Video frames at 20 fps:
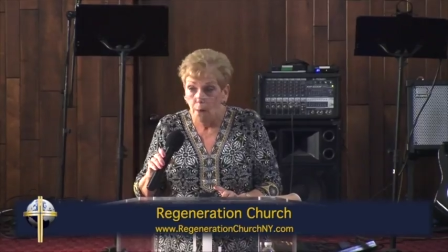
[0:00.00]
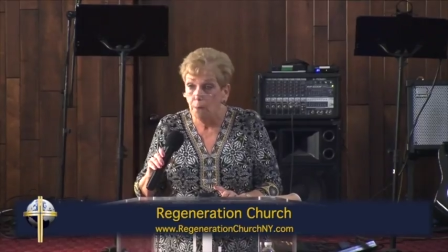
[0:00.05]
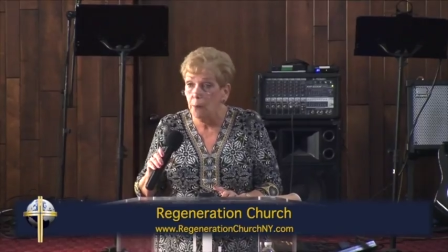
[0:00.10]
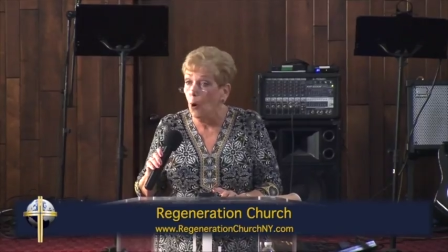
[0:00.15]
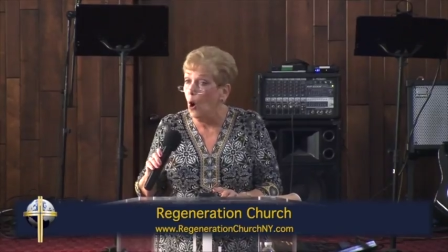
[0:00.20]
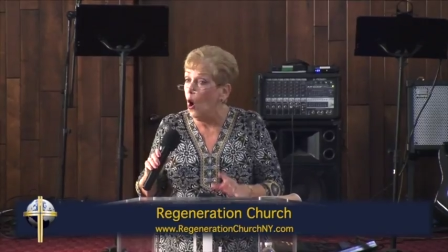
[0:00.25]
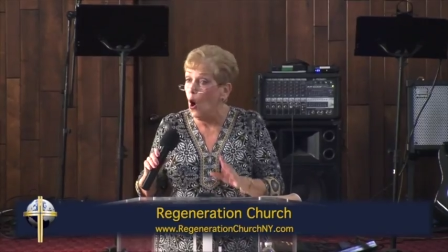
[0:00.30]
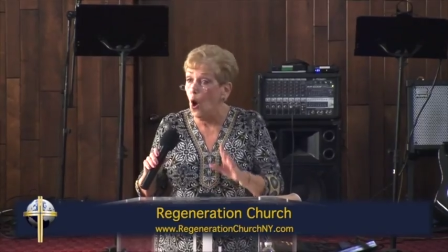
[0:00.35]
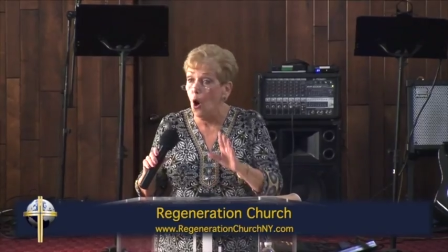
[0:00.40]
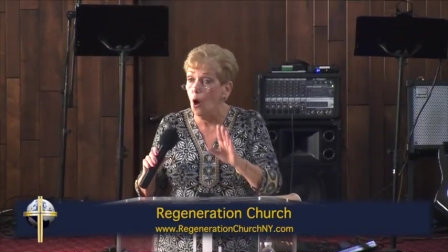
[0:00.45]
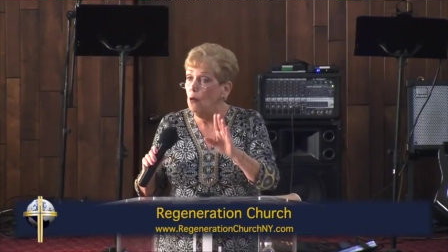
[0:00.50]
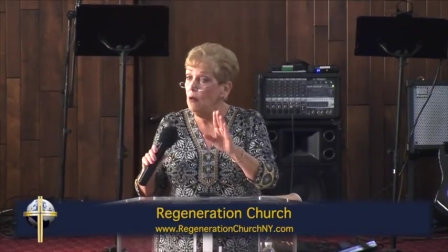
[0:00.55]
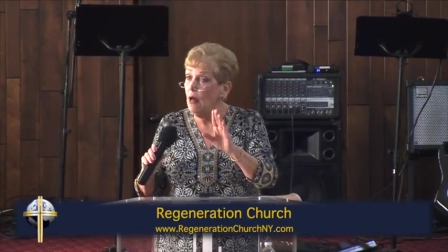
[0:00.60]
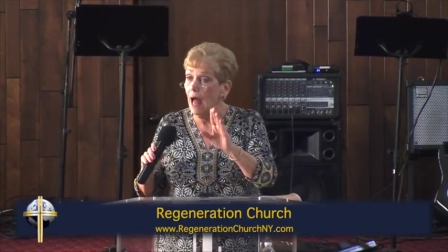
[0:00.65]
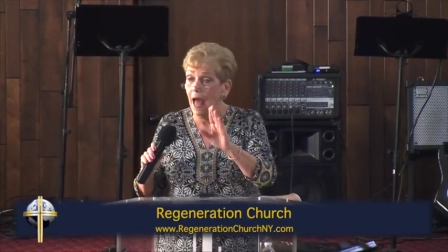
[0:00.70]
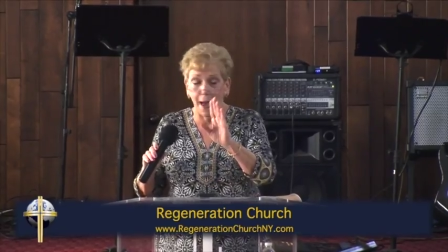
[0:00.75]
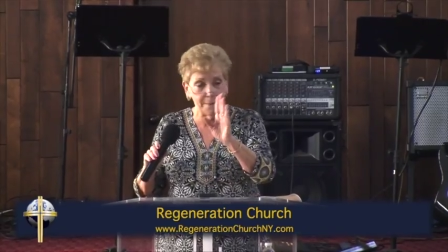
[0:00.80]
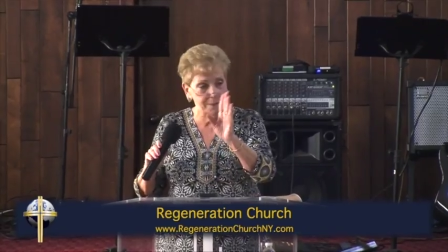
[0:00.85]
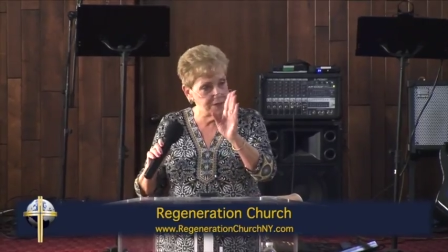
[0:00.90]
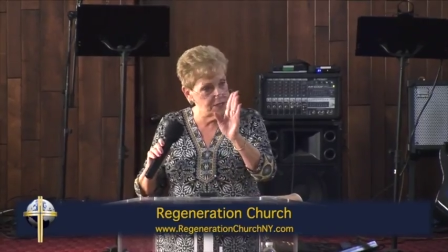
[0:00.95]
Paul
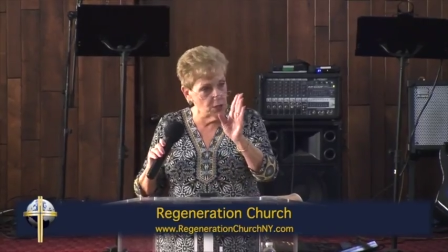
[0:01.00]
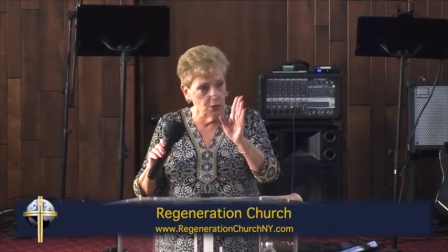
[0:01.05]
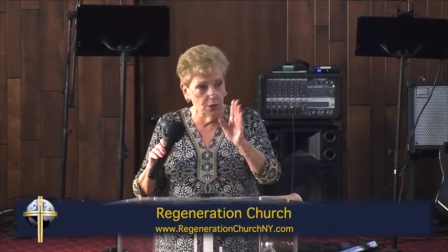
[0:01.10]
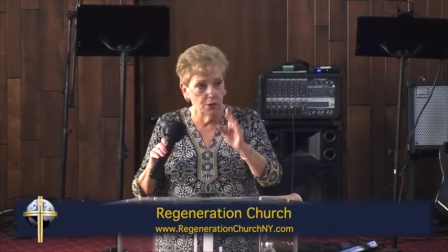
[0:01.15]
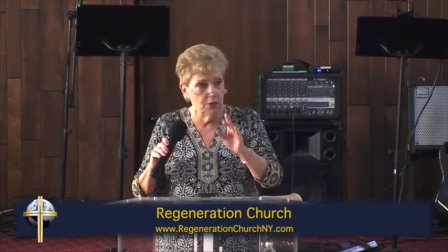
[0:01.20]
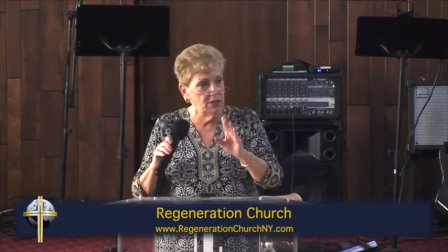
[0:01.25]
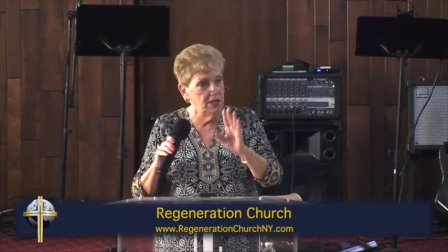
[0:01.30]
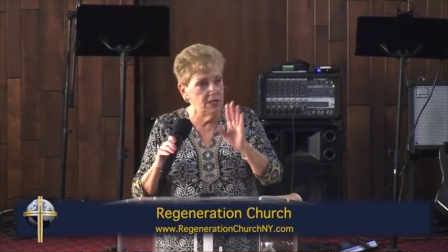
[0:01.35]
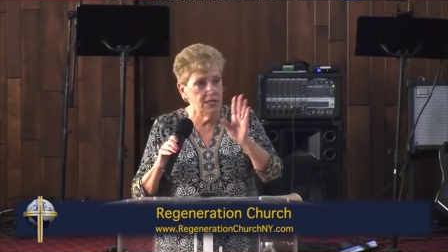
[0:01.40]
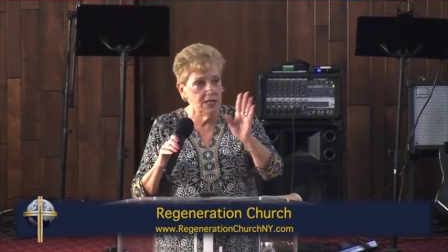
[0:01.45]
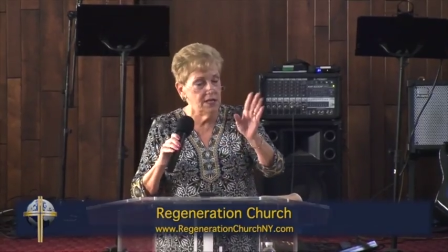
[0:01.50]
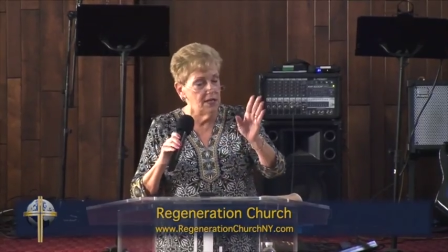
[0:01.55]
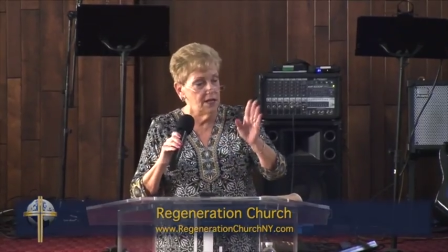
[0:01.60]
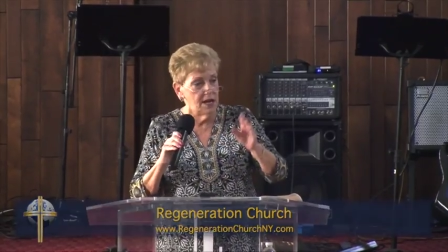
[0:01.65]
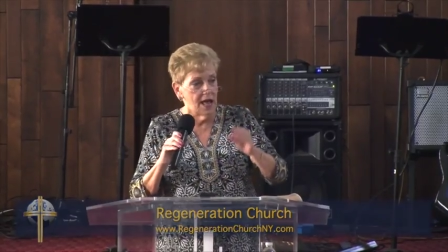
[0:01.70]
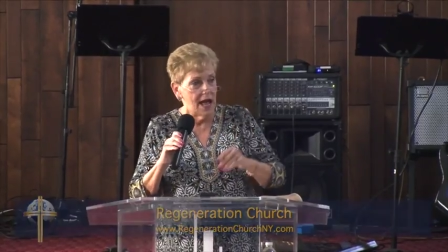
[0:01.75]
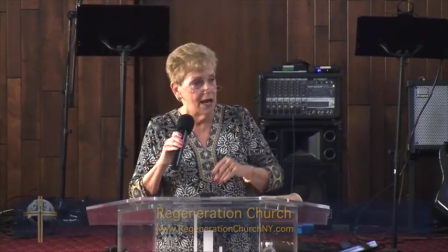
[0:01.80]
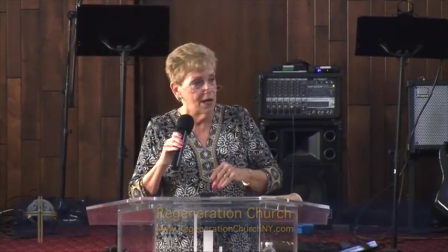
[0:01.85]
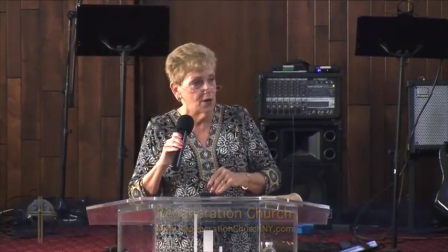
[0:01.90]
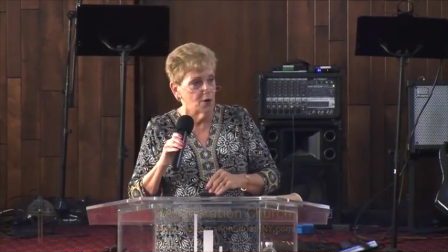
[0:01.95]
absolutely needed
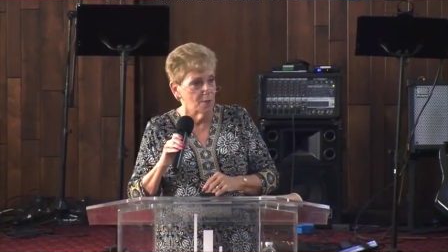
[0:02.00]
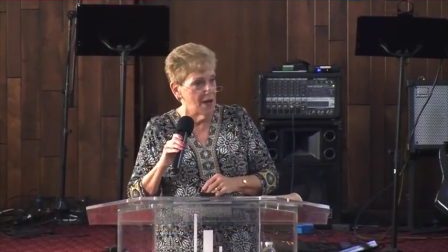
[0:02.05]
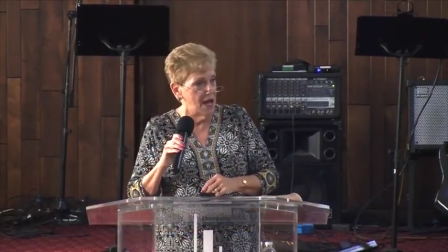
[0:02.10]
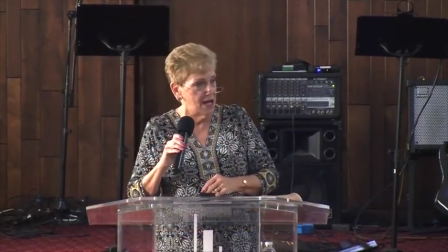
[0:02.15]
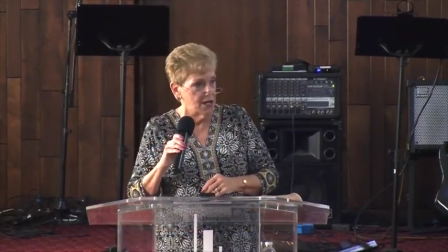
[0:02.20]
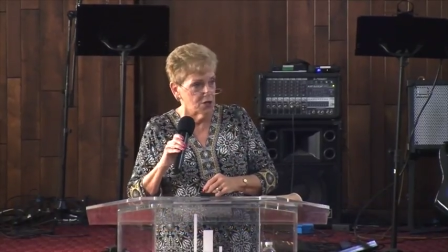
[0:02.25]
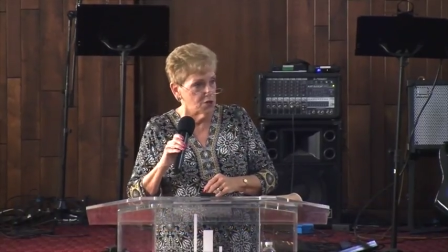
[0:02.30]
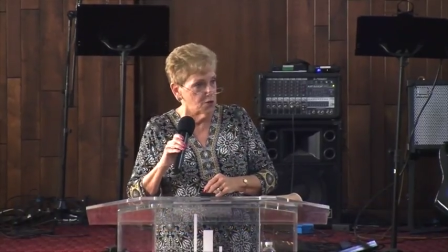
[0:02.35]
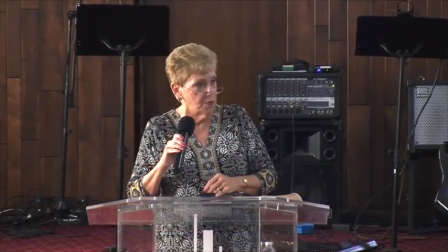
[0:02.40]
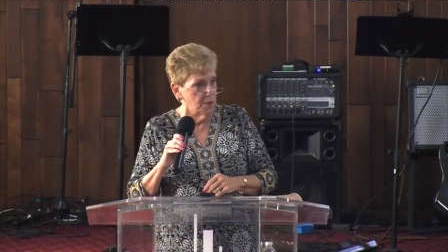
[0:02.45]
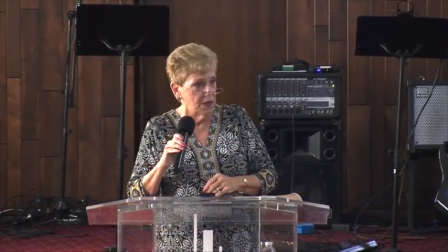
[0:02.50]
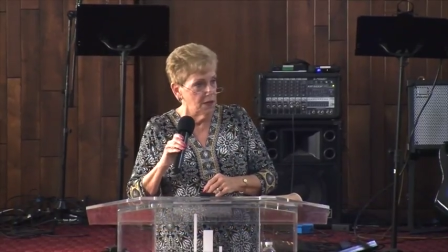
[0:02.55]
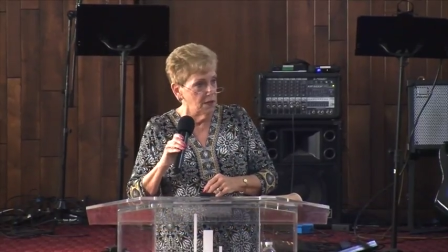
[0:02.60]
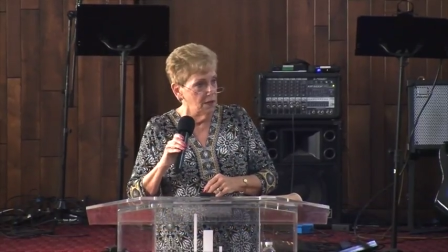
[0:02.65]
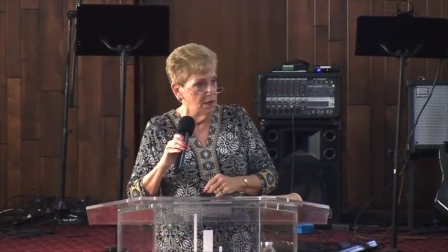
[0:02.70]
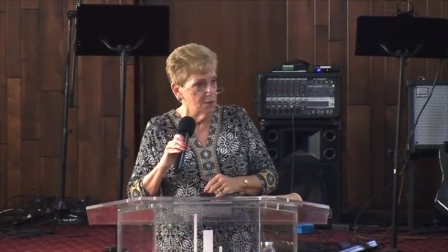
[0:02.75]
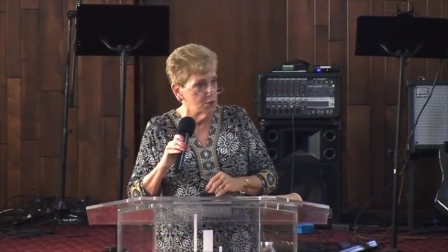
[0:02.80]
anger management.